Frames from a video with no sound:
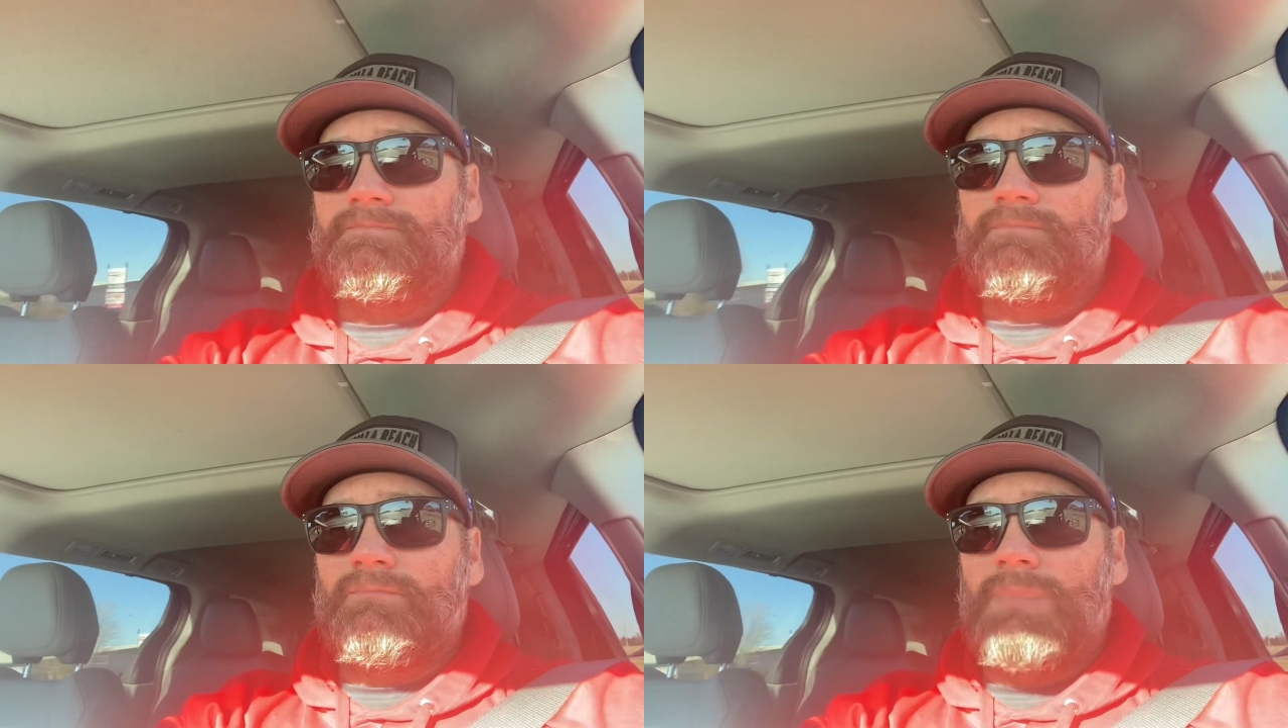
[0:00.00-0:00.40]

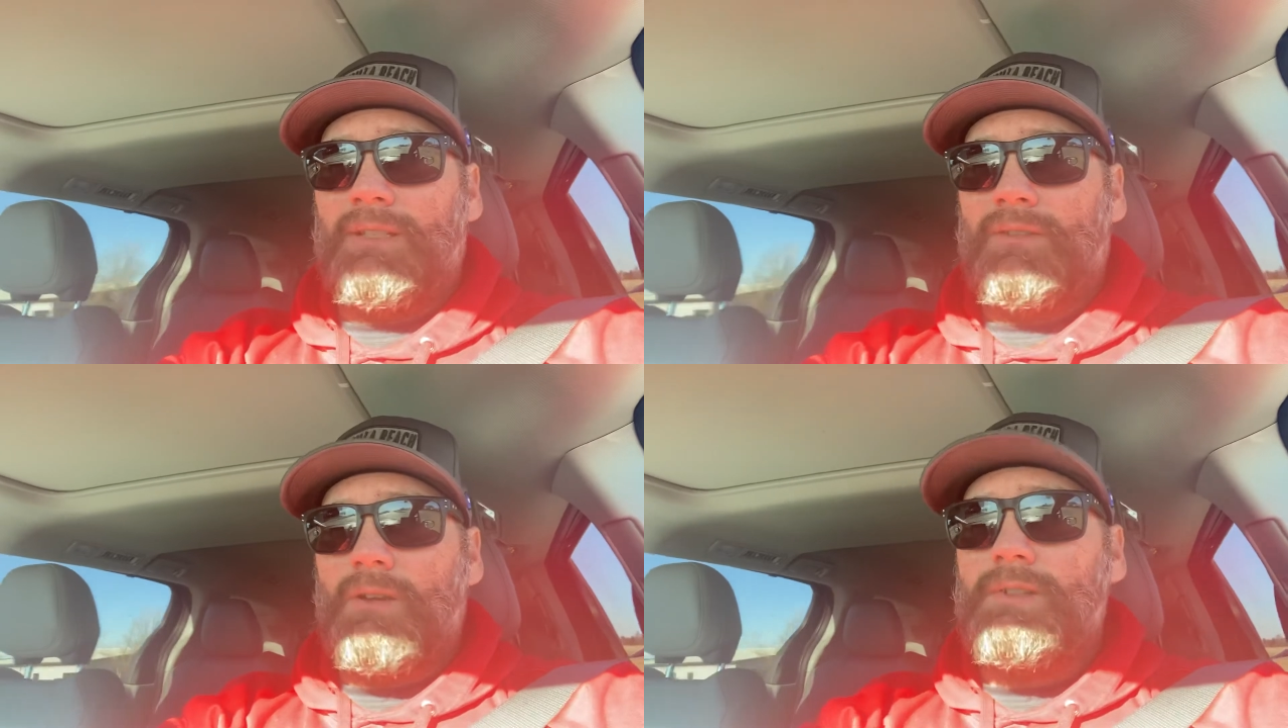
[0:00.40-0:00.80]

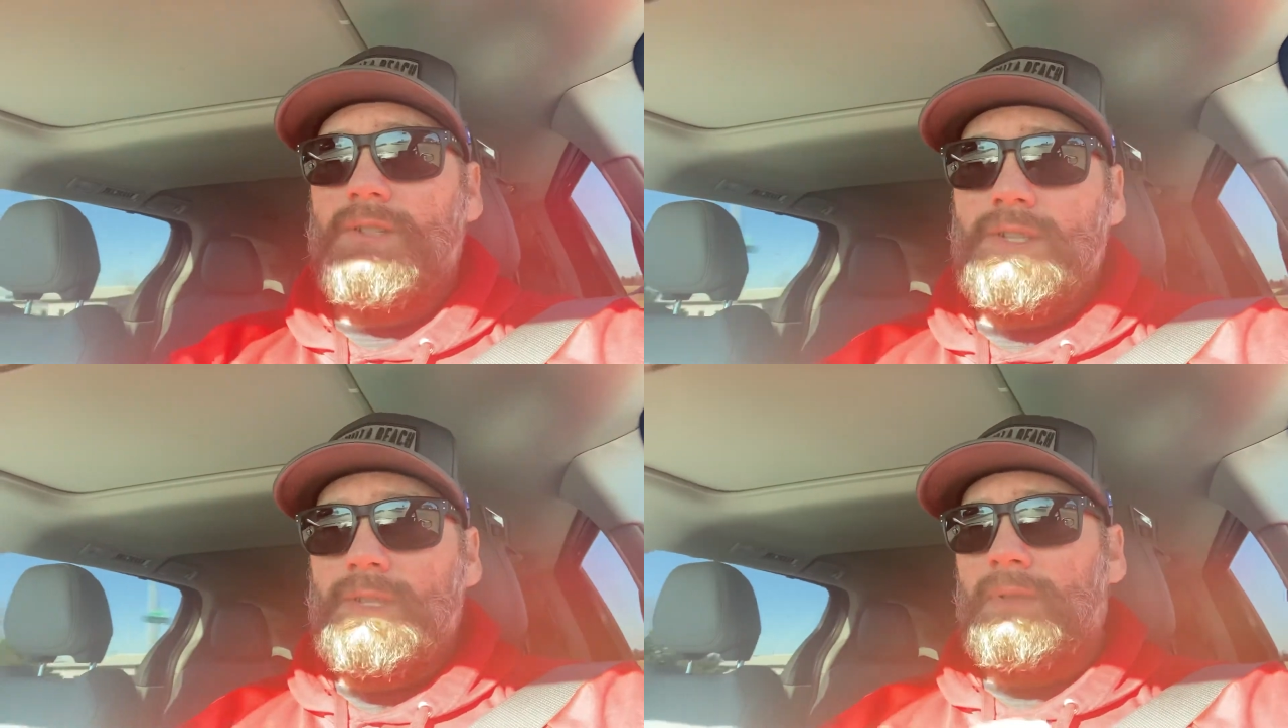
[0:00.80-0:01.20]
But those are
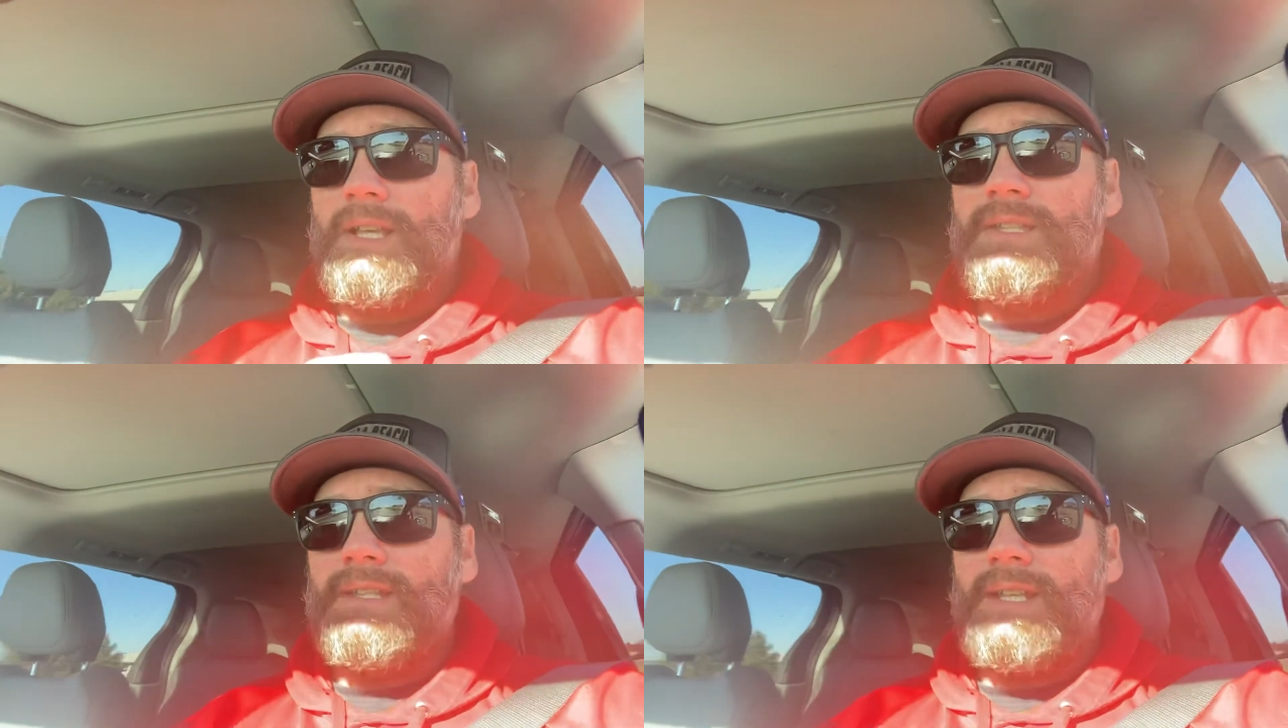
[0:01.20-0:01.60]
just the
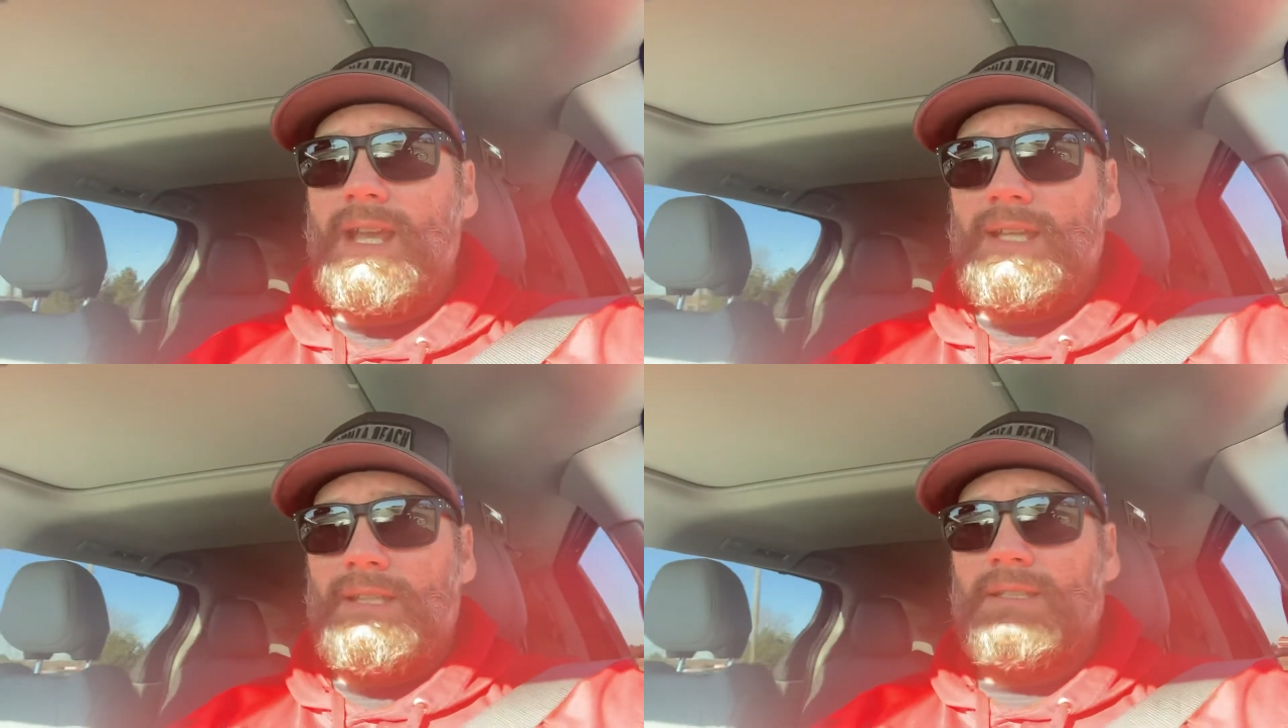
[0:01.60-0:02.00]
places
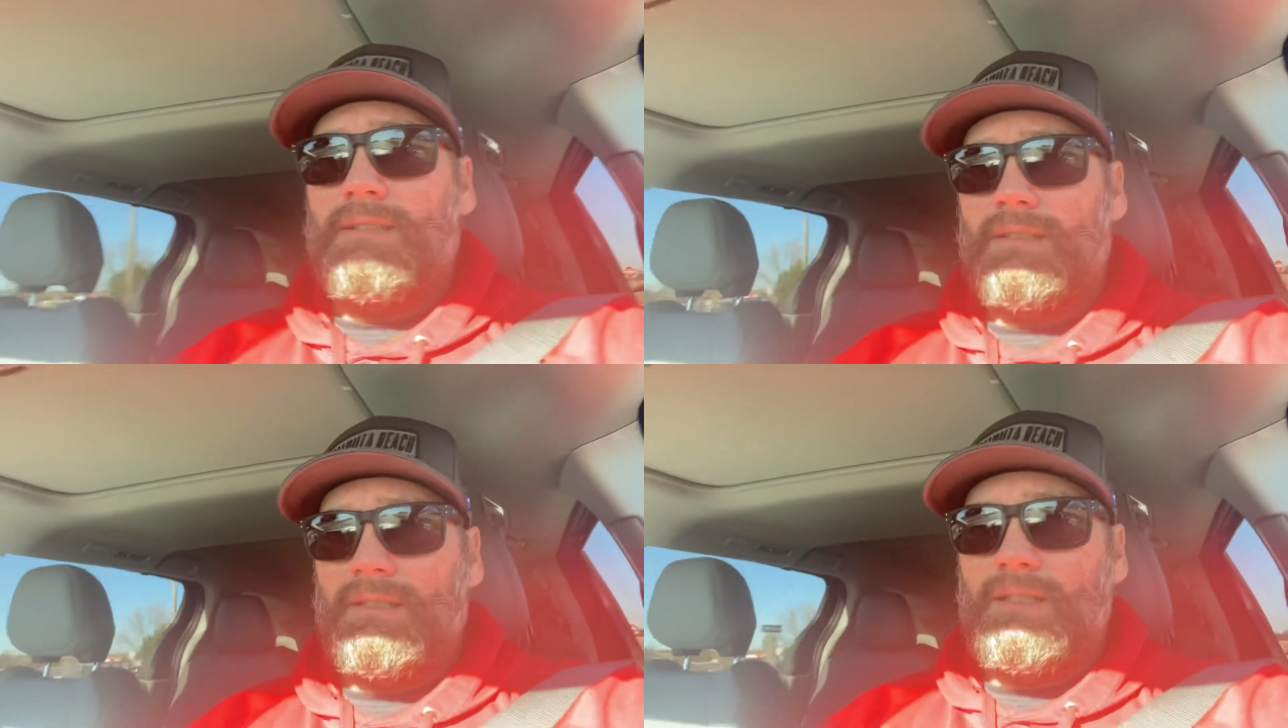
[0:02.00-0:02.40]
I
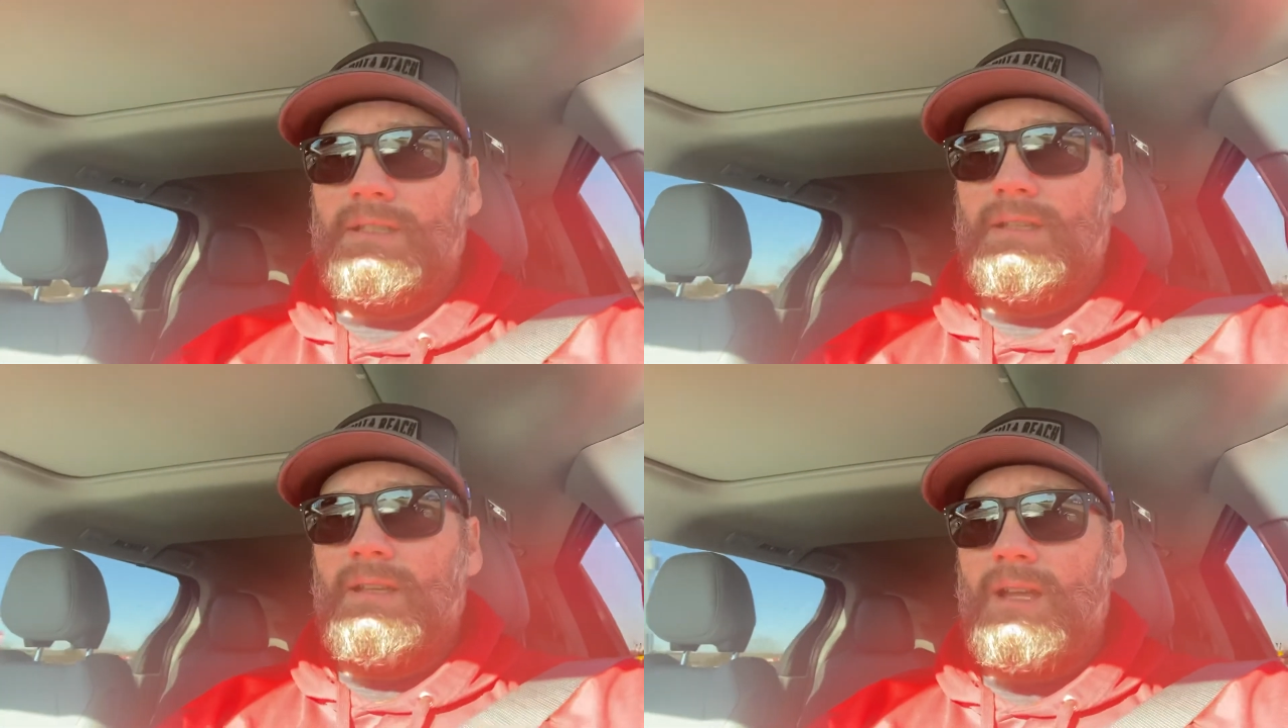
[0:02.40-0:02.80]

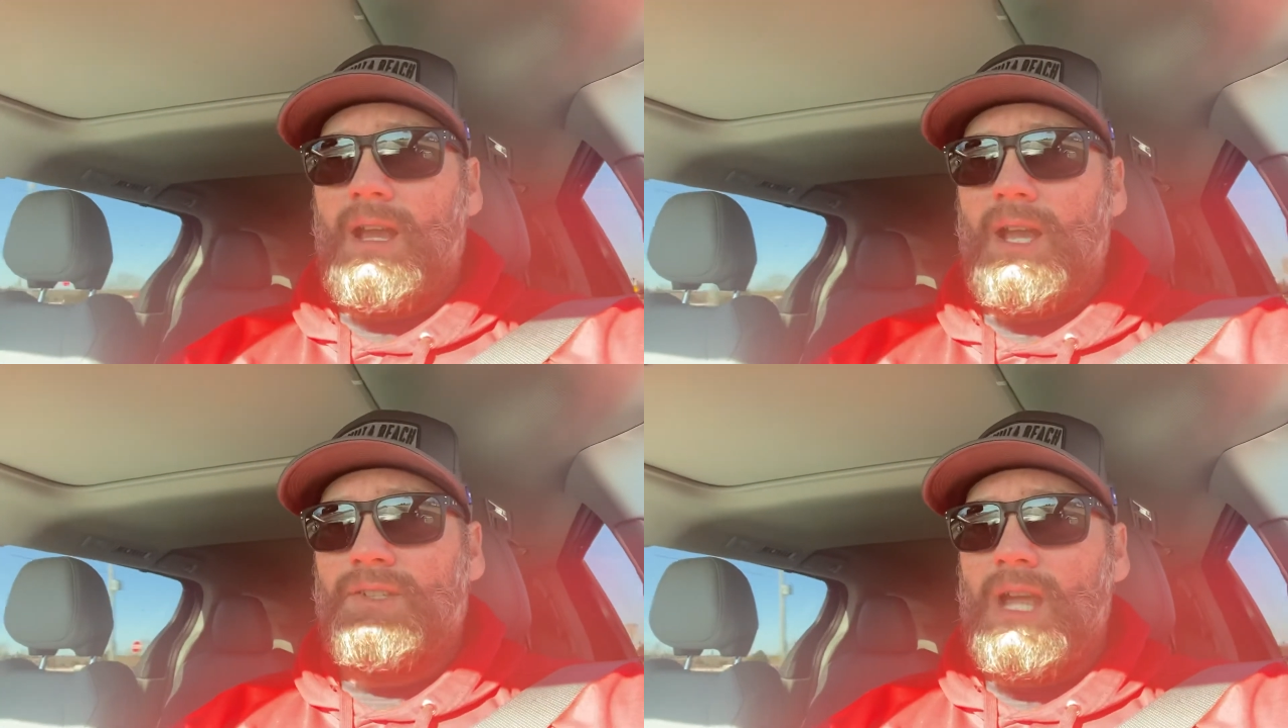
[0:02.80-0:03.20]

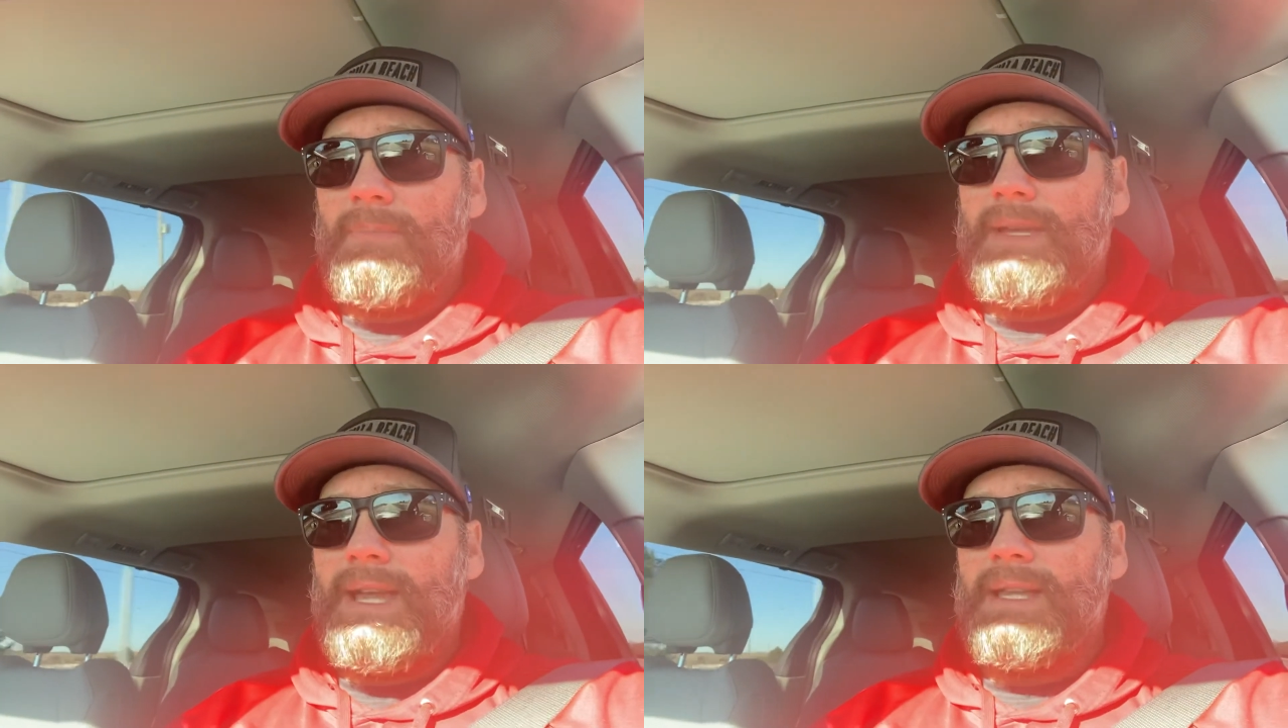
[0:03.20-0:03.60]

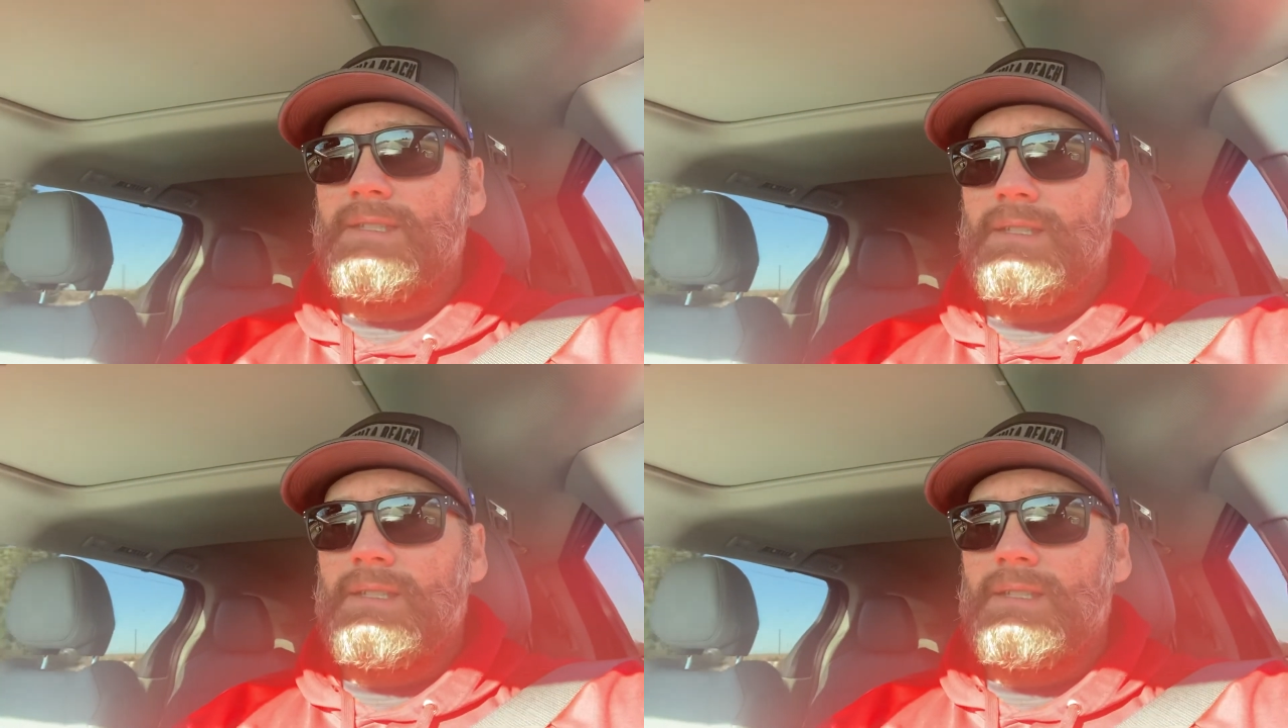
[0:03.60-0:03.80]
shop at.